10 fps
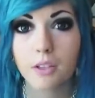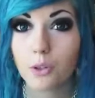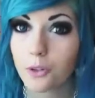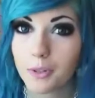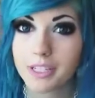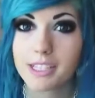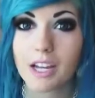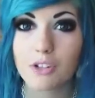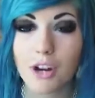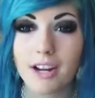Lord of the Rings
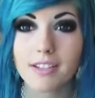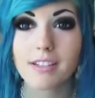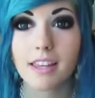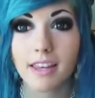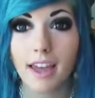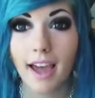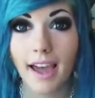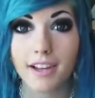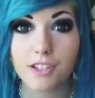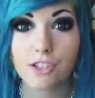soundtracks that
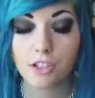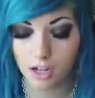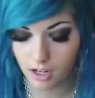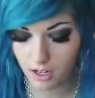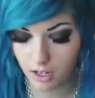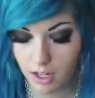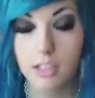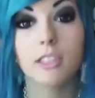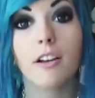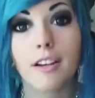has uh,
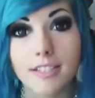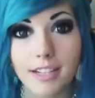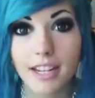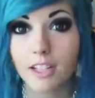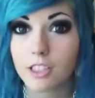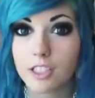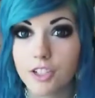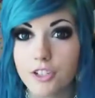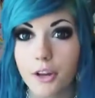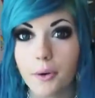lyrics in
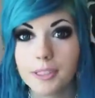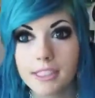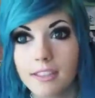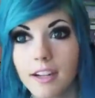English, so,